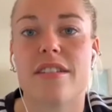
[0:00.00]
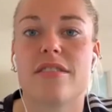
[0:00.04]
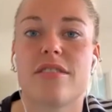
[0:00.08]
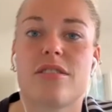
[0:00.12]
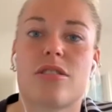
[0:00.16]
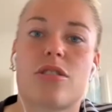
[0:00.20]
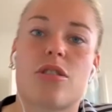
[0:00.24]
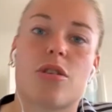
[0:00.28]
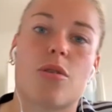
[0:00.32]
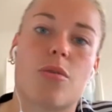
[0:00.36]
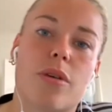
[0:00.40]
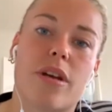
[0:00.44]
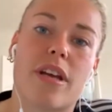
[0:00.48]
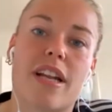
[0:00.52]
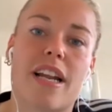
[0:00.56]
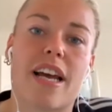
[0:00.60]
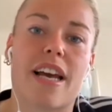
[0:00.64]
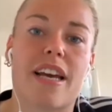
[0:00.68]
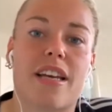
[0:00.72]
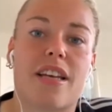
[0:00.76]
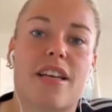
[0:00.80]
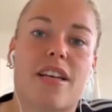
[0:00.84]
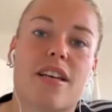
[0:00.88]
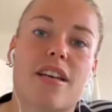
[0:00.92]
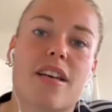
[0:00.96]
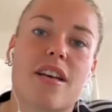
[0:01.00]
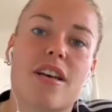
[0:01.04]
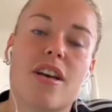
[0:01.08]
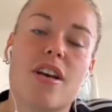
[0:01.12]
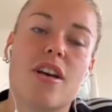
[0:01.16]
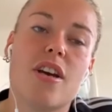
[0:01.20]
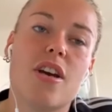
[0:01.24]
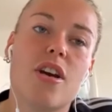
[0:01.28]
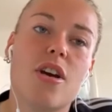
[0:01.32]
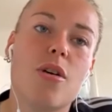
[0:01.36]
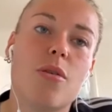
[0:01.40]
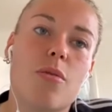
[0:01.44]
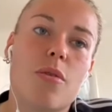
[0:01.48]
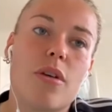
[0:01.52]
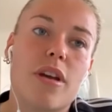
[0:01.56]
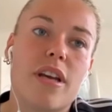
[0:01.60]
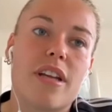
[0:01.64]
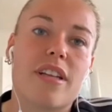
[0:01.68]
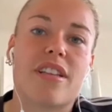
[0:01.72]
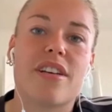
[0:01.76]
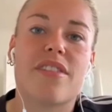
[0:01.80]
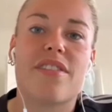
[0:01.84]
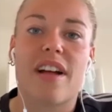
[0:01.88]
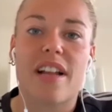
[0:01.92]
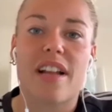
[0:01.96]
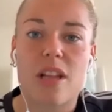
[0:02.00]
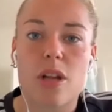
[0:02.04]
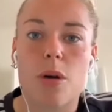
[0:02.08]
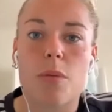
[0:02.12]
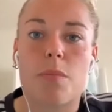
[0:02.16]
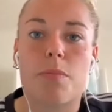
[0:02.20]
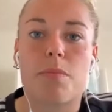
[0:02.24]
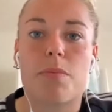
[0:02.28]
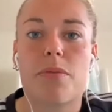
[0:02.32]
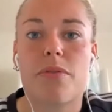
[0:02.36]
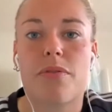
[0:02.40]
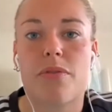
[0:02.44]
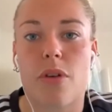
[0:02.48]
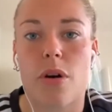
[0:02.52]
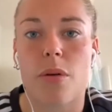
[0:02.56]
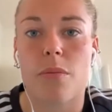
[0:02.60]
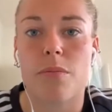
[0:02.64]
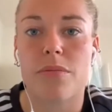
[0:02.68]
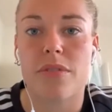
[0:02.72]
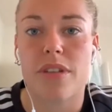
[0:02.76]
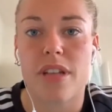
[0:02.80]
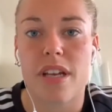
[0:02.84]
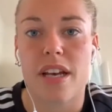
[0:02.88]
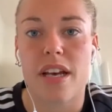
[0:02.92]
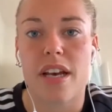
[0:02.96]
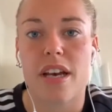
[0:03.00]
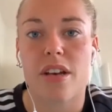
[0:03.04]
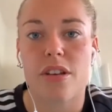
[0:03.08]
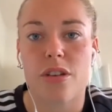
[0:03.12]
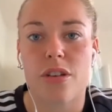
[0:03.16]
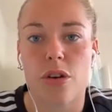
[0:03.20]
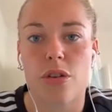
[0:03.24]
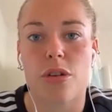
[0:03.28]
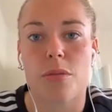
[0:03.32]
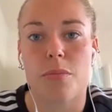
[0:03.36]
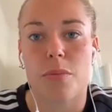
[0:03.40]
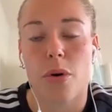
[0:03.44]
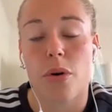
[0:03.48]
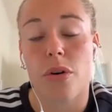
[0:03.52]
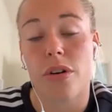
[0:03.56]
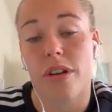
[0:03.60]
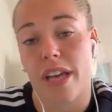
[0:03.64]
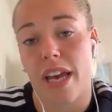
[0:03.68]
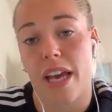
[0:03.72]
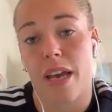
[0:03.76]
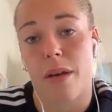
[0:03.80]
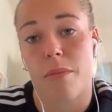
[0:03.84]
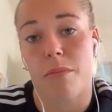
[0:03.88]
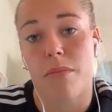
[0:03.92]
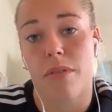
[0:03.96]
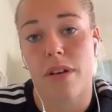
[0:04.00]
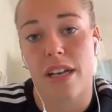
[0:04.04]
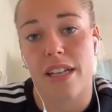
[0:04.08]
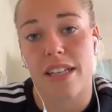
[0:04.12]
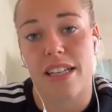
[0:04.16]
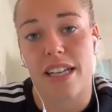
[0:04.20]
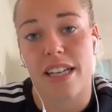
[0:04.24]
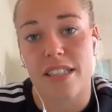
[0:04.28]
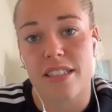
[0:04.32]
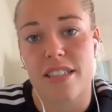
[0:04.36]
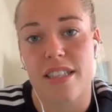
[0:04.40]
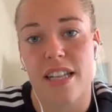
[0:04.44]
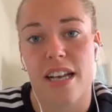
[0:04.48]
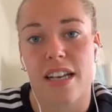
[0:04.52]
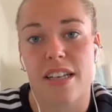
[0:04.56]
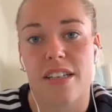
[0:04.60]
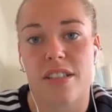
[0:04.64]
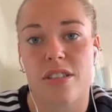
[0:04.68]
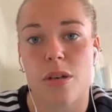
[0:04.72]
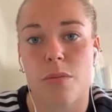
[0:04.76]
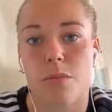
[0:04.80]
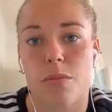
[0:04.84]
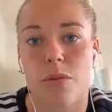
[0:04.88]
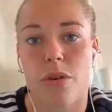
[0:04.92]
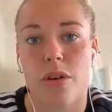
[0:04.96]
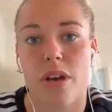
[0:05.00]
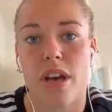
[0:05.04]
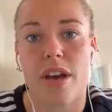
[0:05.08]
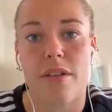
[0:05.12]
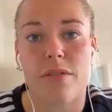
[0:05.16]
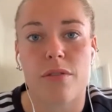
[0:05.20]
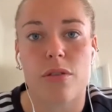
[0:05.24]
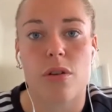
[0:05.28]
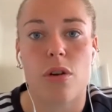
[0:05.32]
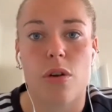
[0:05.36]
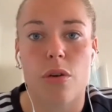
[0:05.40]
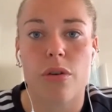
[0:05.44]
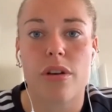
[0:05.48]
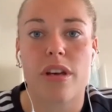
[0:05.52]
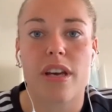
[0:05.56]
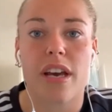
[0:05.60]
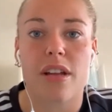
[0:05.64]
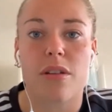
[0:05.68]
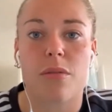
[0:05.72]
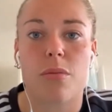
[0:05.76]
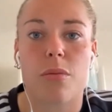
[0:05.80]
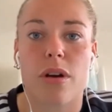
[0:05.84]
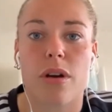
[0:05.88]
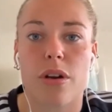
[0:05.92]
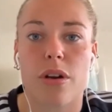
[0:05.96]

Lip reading: So we like we develop from the Guterborg game, and that's like something you have to look at when